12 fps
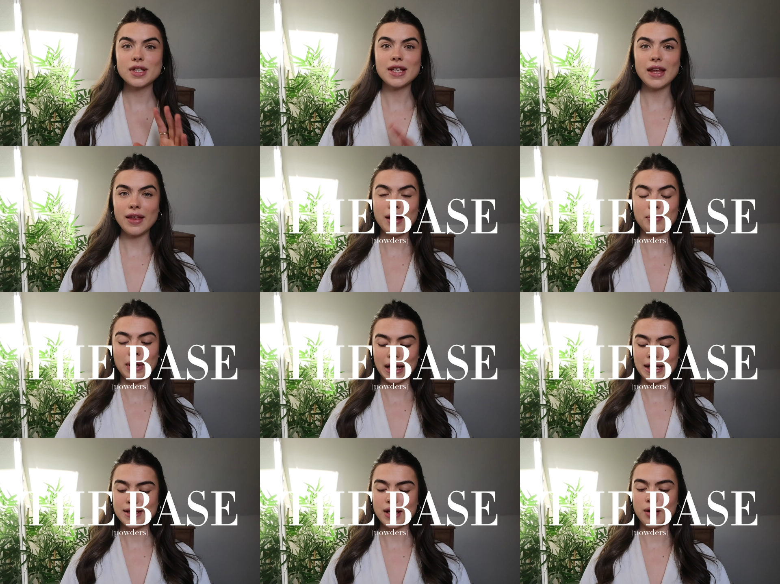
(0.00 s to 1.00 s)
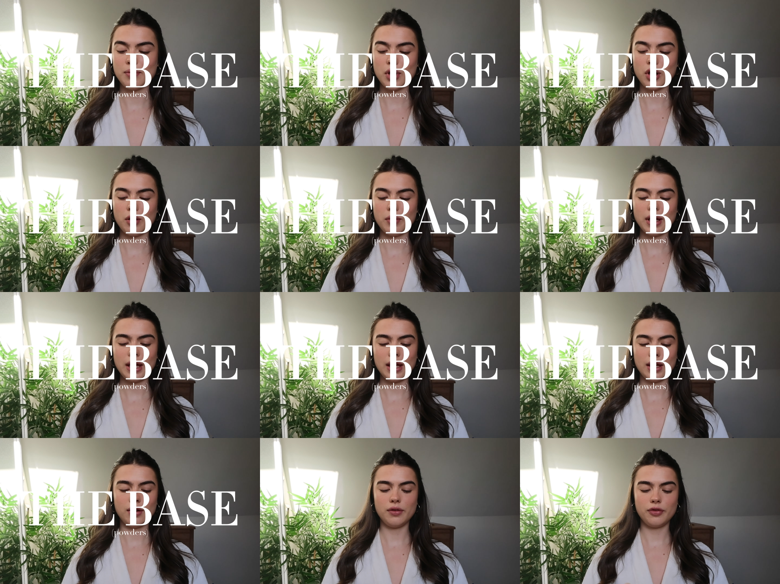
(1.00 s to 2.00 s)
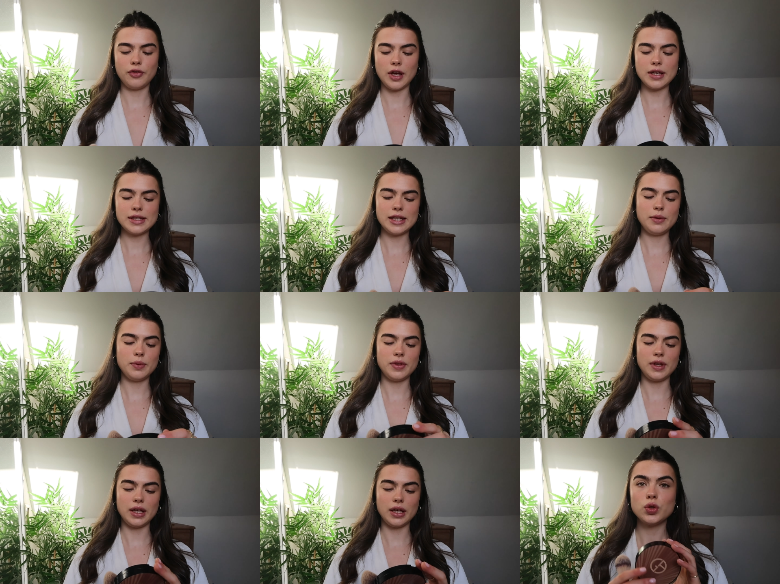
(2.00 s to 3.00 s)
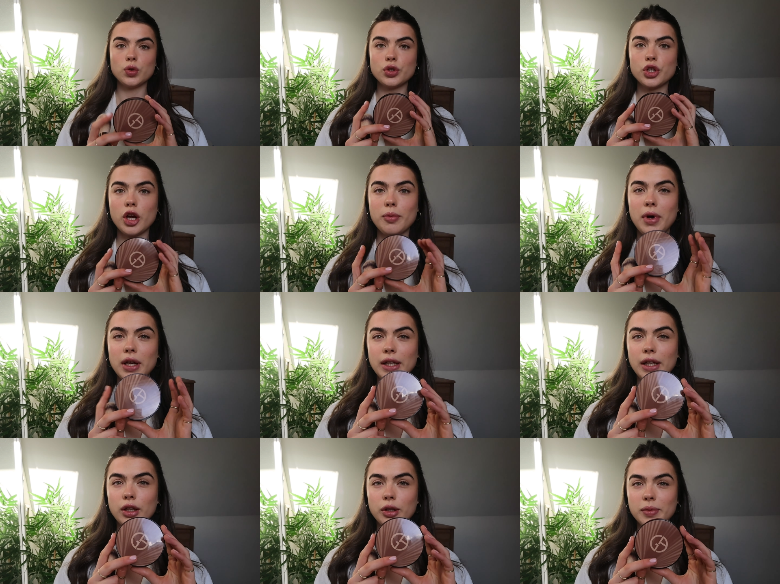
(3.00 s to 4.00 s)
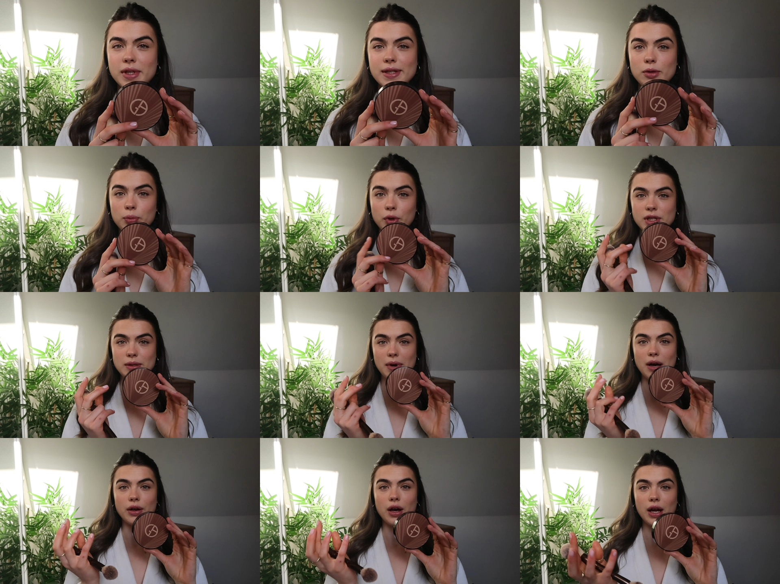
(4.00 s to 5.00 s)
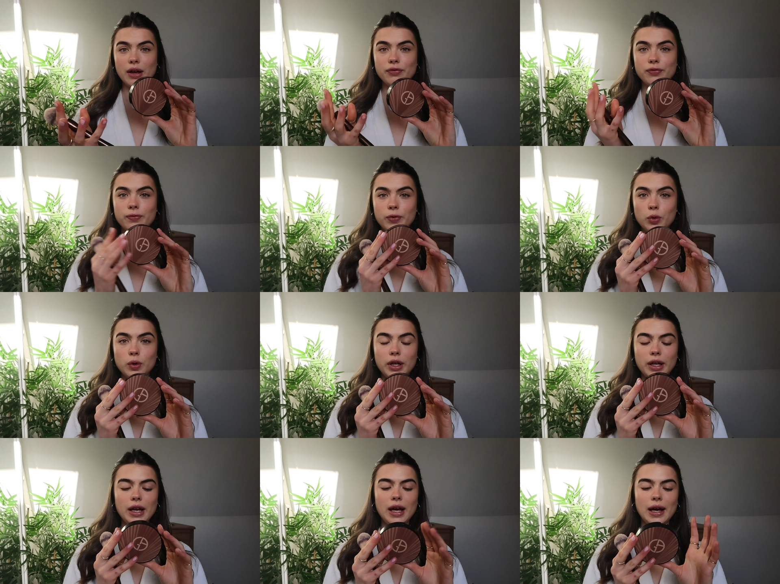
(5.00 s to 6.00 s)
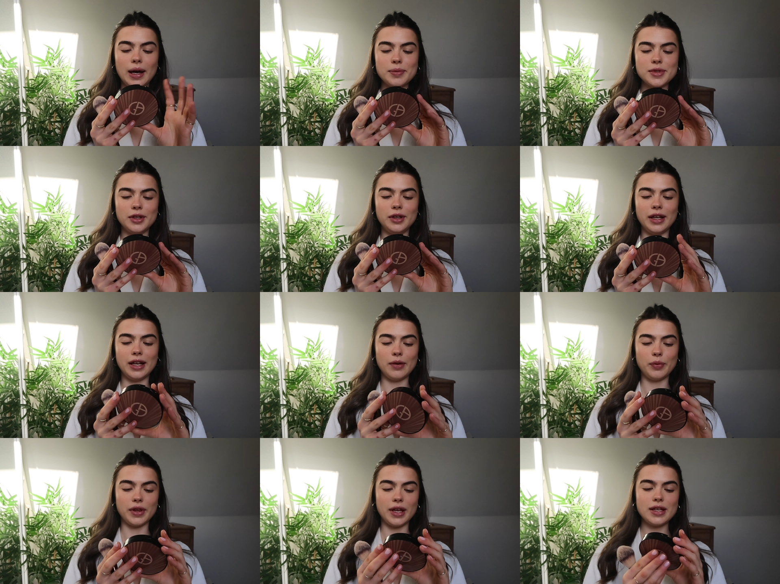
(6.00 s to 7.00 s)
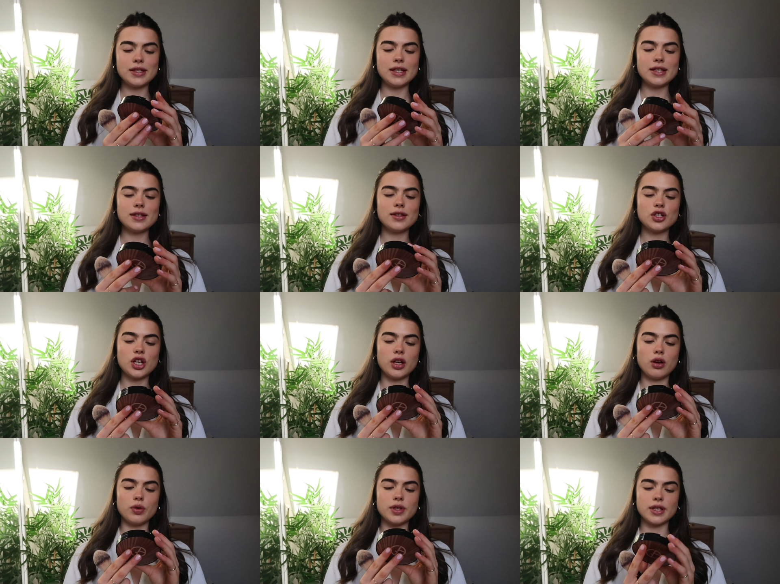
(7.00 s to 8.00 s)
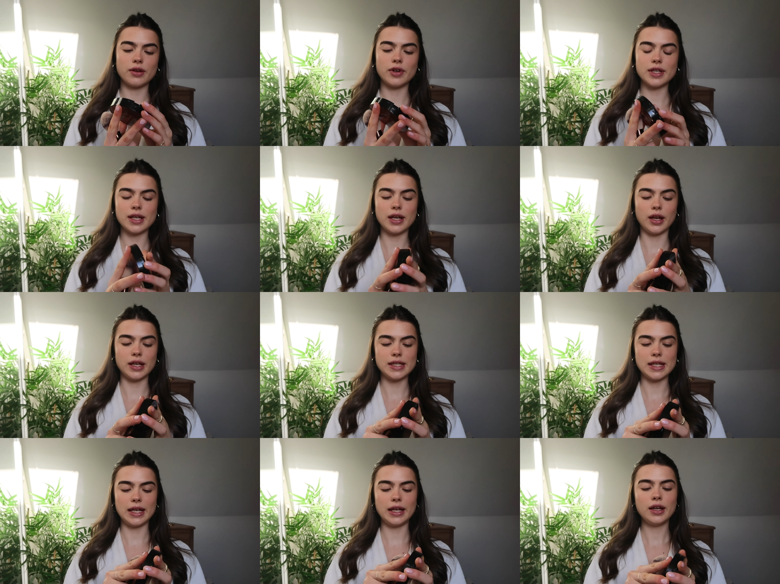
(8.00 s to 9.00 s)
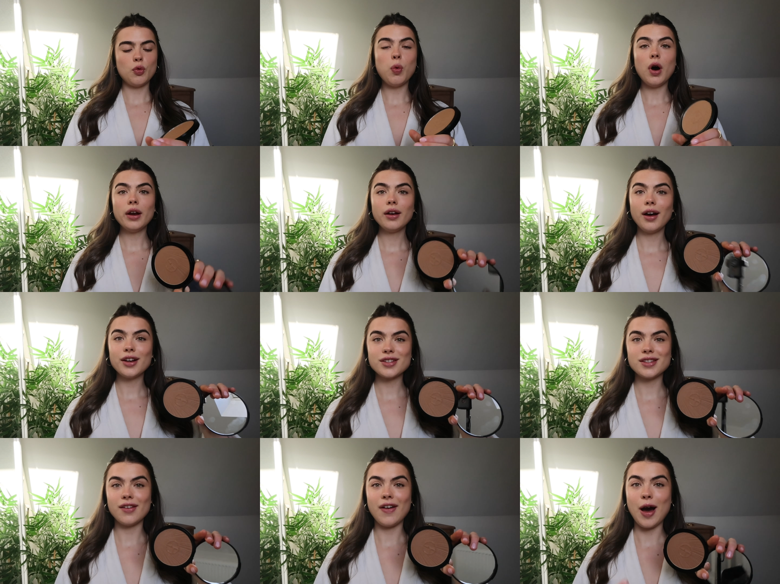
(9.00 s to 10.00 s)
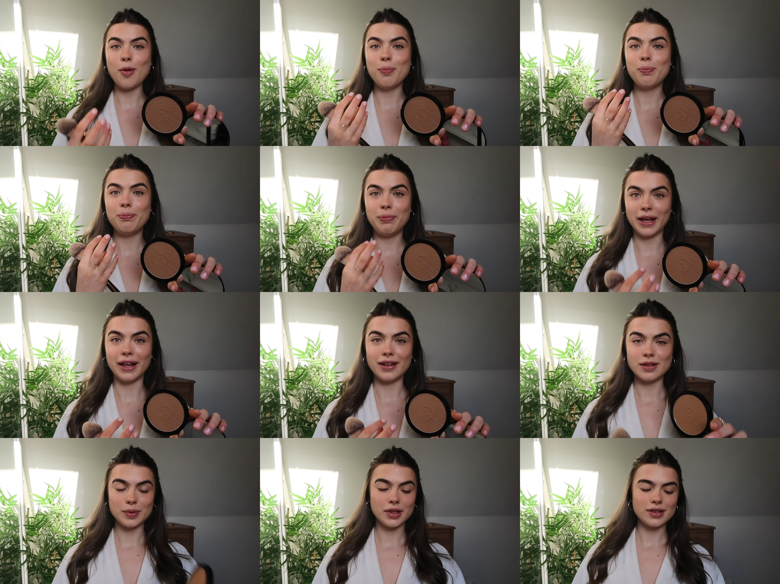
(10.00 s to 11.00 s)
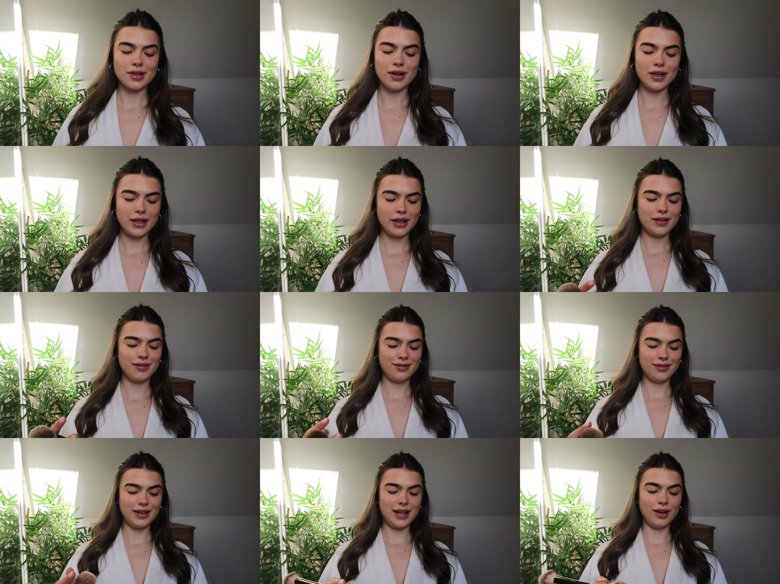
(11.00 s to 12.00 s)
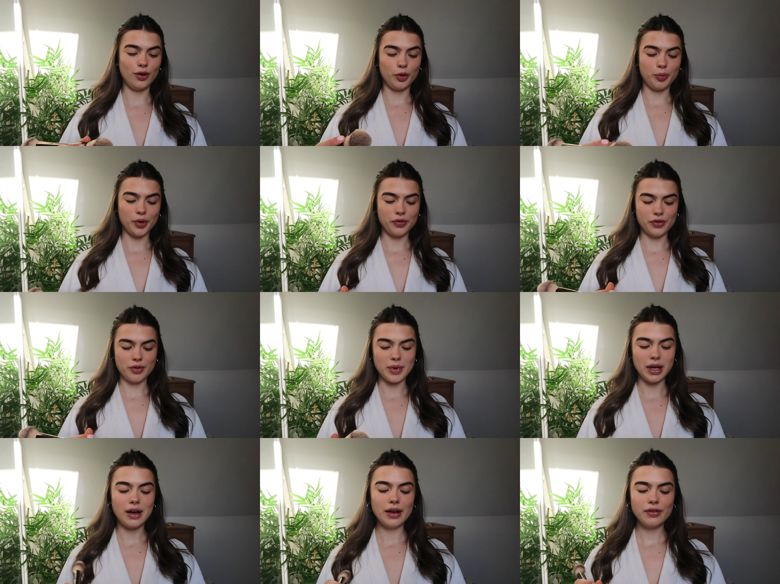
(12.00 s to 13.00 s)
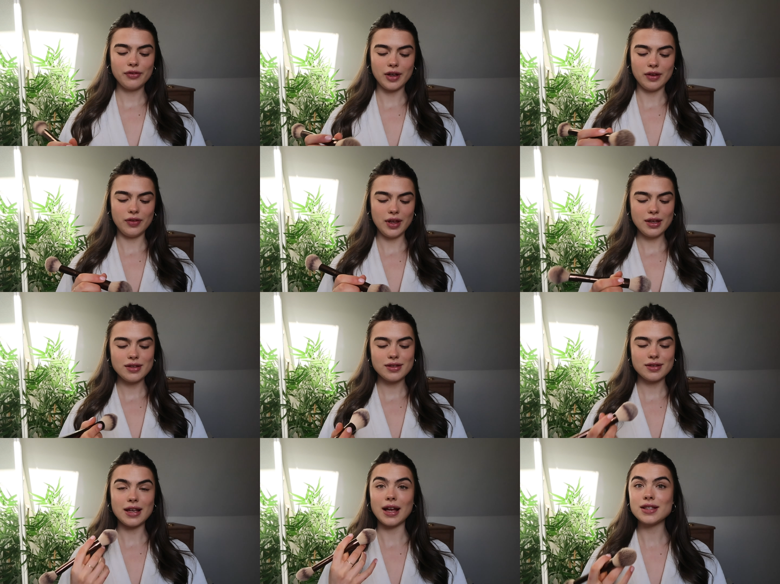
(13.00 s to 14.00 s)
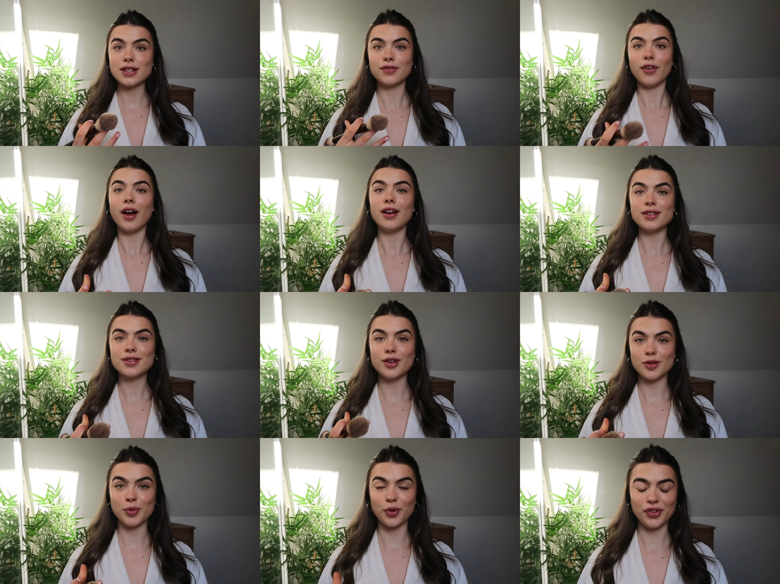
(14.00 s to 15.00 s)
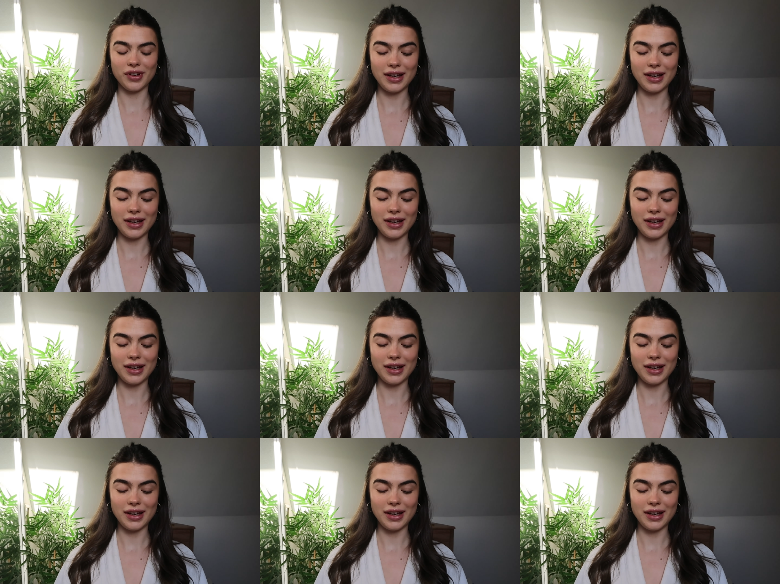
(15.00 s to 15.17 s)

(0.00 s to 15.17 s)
To set that in place, I'm going in firstly with the Giorgio Armani Luminous Silk Bronzing Powder. I have fallen absolutely in love with this. This is in the shade Golden Sunrise 90. For one, I just love how big it is because I need a lot of bronzer in my life and this satisfies those bronzer